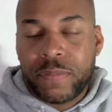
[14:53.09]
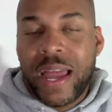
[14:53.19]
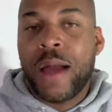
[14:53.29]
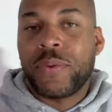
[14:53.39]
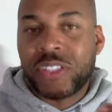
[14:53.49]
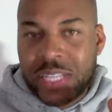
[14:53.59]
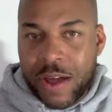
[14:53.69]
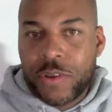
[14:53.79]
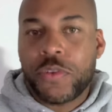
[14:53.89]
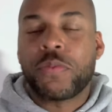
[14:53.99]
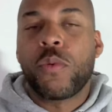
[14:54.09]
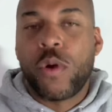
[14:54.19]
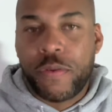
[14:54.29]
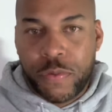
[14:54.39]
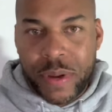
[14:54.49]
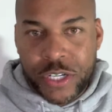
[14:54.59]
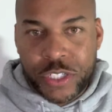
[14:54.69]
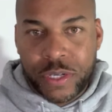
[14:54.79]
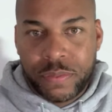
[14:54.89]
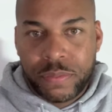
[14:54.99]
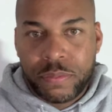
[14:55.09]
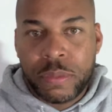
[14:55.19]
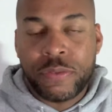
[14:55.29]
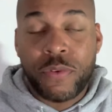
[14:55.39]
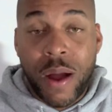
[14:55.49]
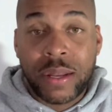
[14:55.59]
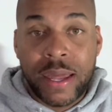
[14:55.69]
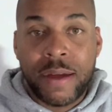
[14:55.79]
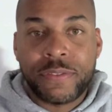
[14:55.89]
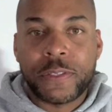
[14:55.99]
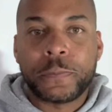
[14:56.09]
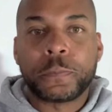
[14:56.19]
I was downloaded more information before I left.